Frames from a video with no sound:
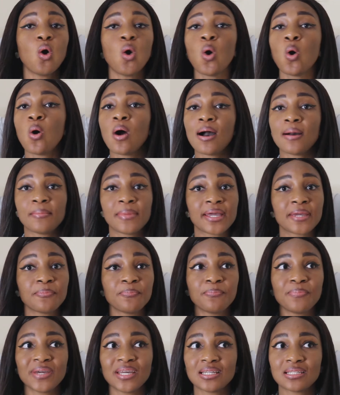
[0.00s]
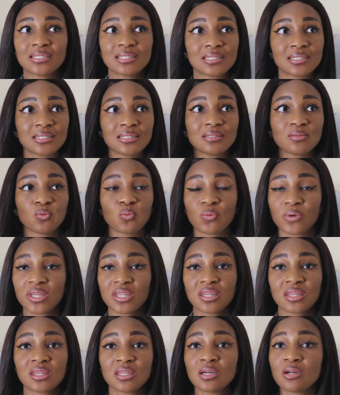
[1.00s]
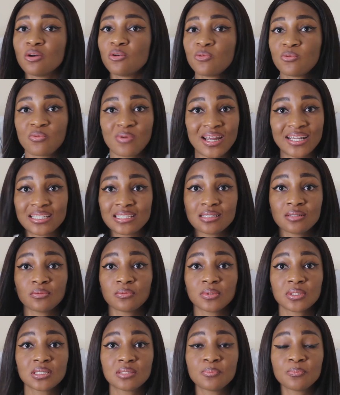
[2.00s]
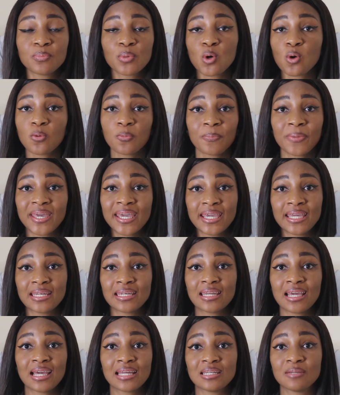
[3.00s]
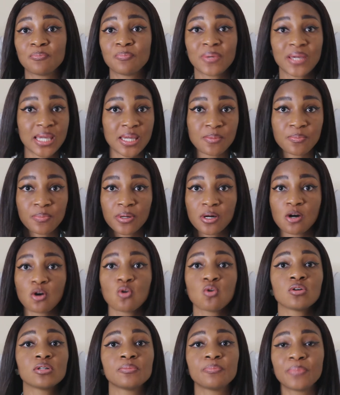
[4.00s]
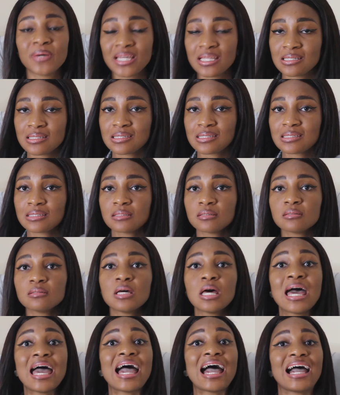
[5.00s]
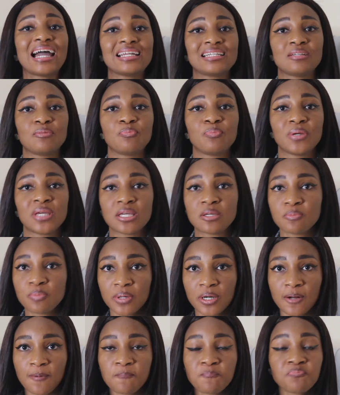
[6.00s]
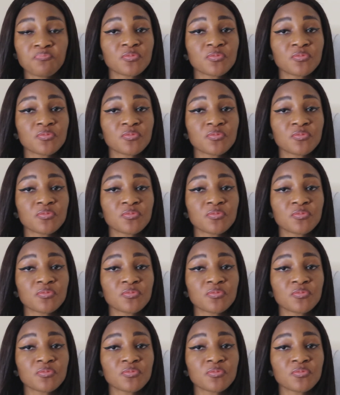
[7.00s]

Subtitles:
or am I best with writing with a ball pen and a paper, or a pencil and a paper?